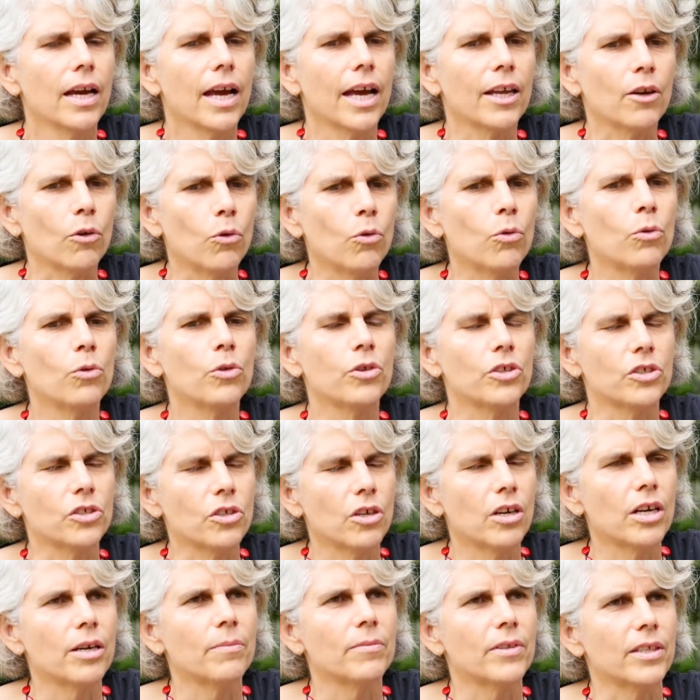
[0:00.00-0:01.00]
And all the
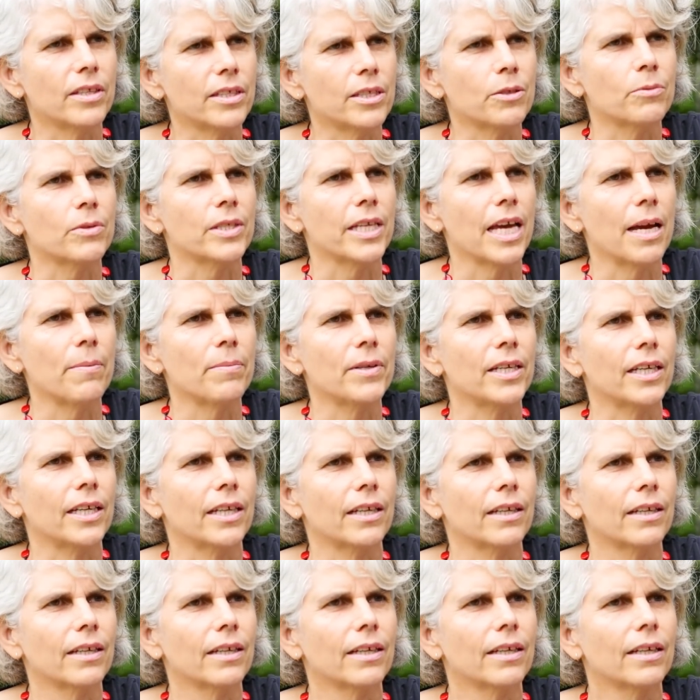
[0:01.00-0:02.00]
time that this was
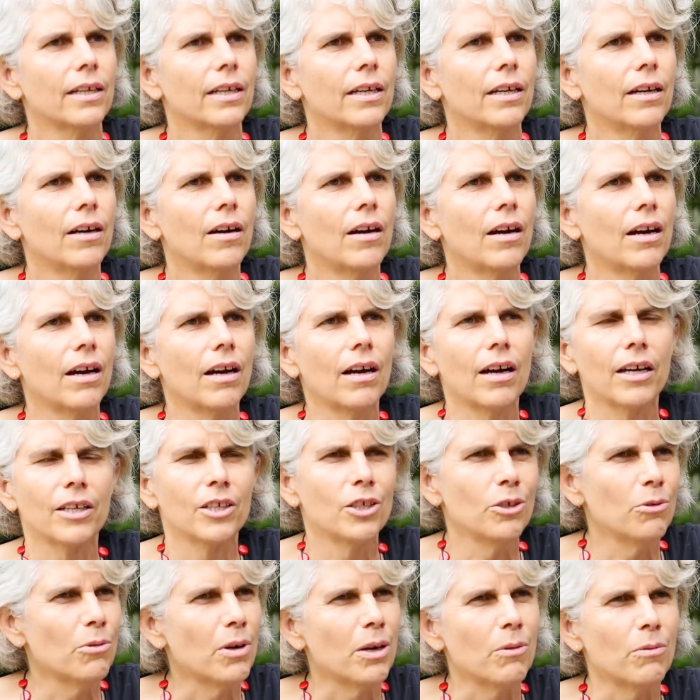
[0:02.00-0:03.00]
happening, I
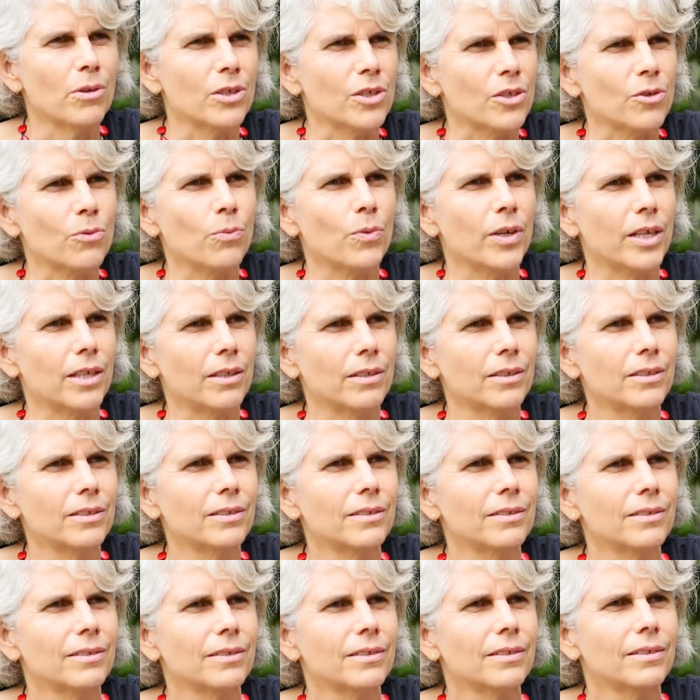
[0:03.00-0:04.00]
knew I wasn't well.
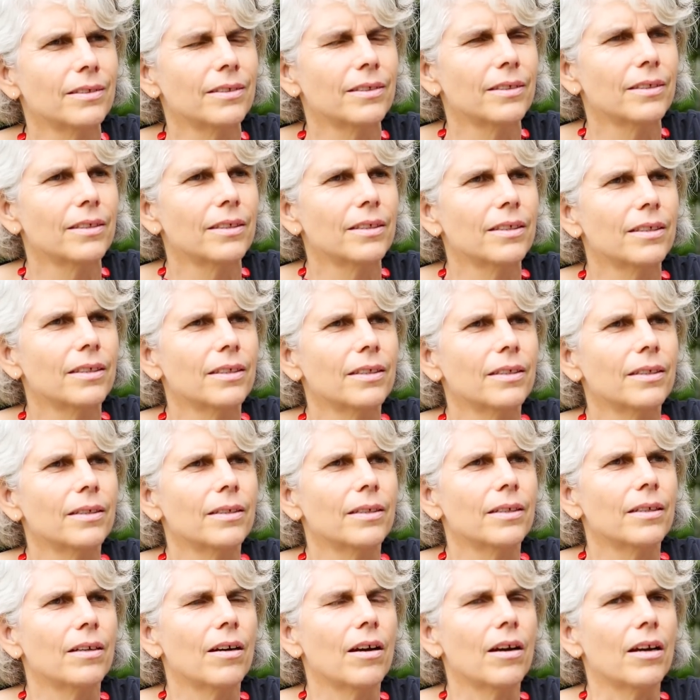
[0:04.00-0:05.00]

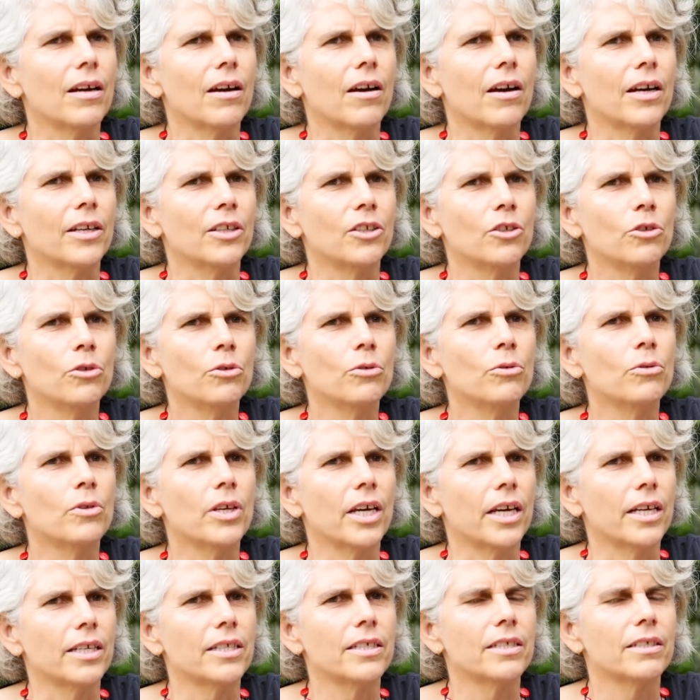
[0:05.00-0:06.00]
I knew
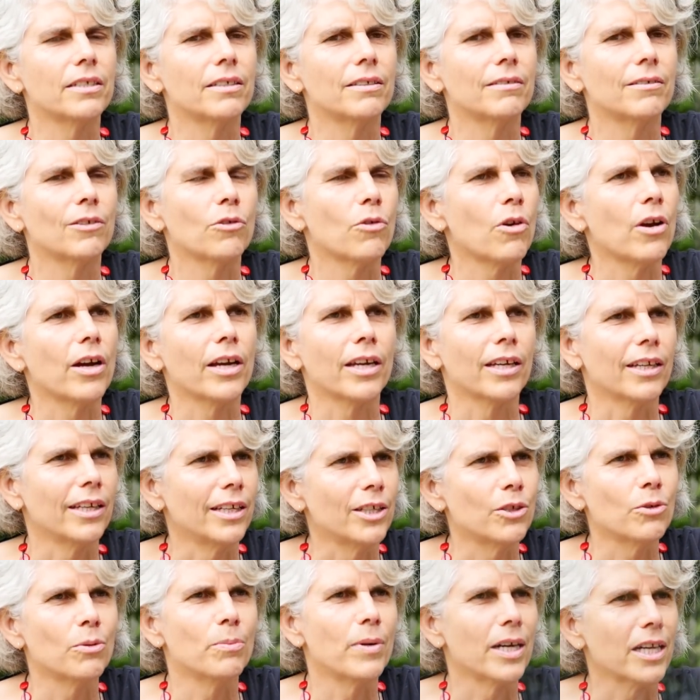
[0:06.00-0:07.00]
that crying
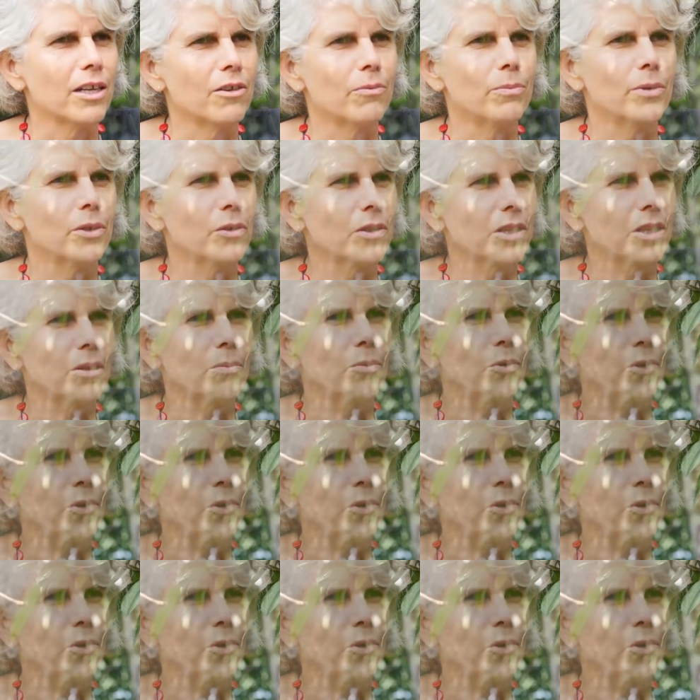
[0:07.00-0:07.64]
into a bucket of milk in the